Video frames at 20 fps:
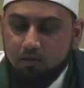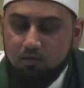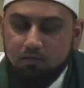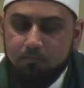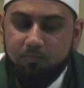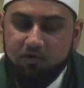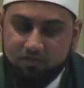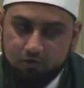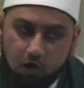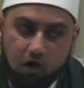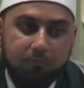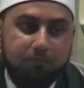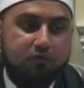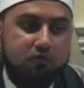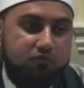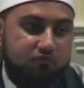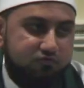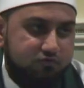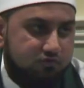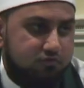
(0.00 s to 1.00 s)
But there are
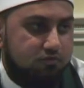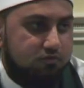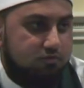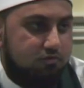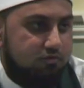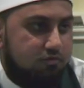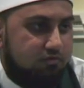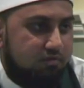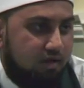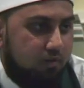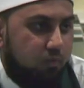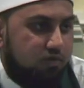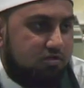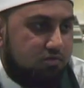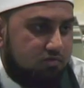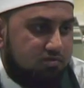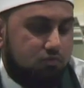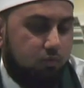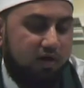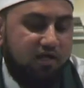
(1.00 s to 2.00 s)
proofs that
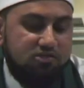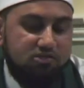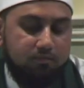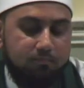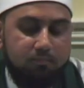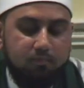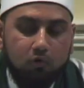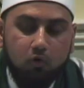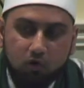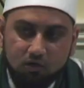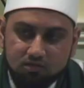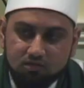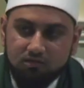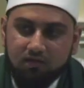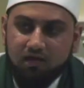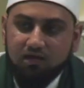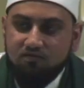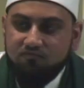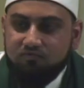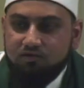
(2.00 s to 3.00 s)
witr is wajib, according to the
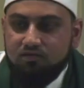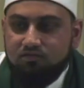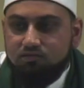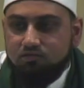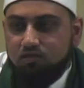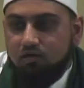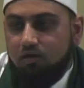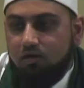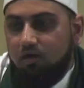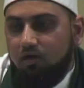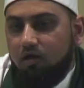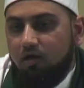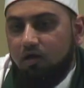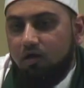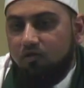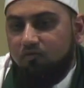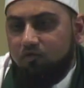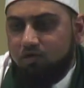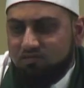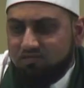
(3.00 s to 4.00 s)
Hanafis.
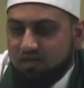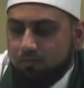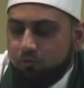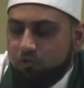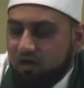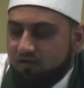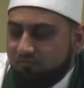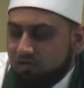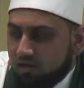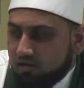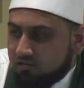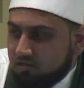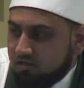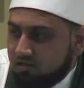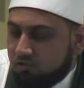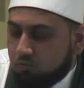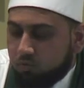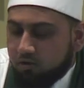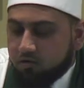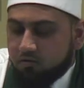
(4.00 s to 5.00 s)
For example, you have the
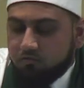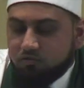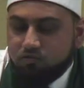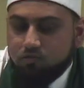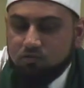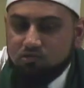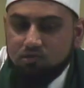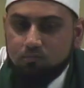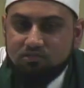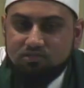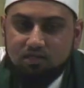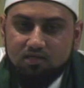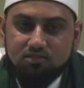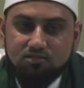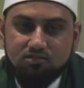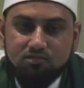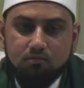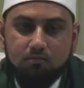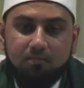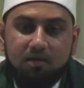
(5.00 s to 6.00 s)
hadith where Rasulullah
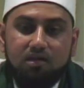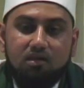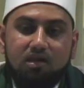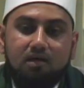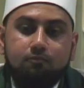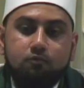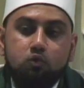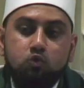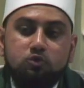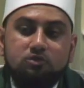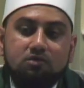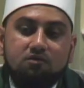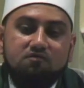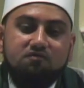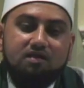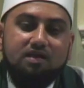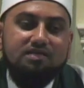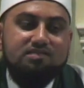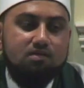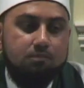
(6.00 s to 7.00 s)
says, Man lam
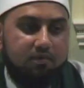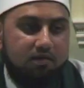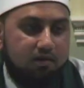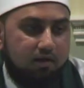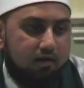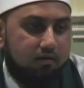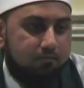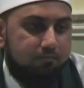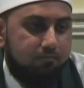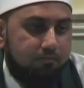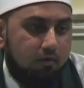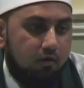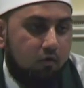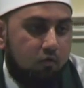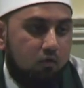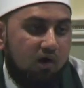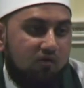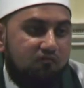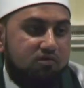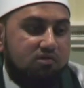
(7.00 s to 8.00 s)
yutir minna.
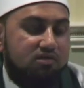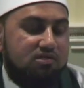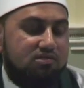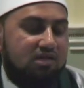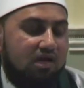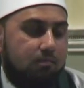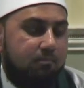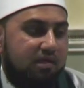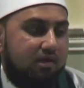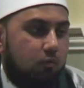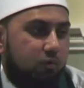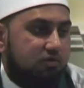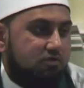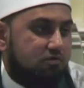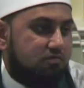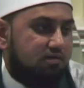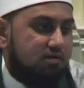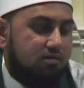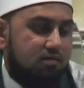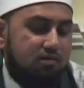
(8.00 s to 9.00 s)
Whoever does not make
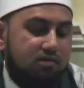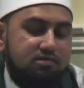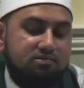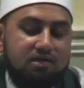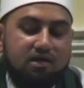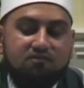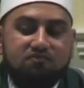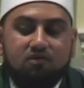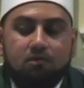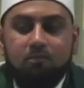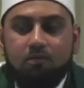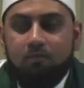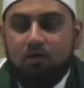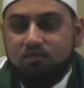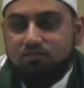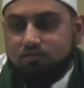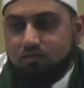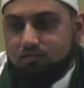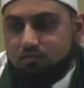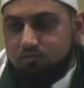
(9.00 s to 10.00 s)
witr, he's not from
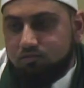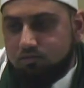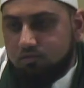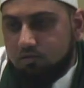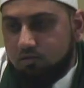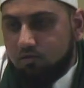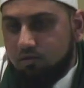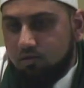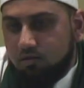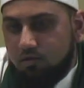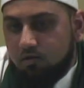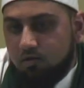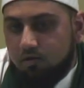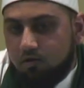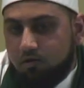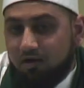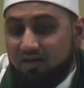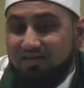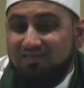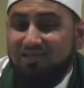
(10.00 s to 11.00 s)
amongst us.
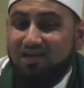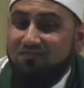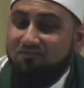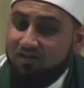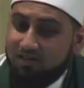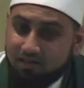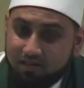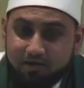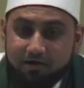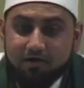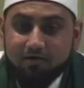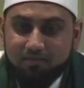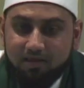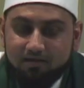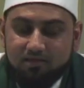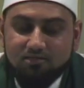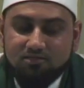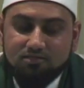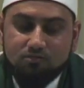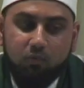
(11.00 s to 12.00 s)
Right? Is that clear
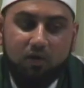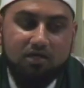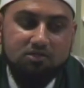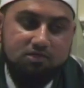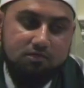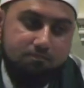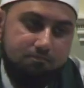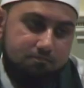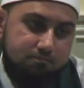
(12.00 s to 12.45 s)
that this is wajib?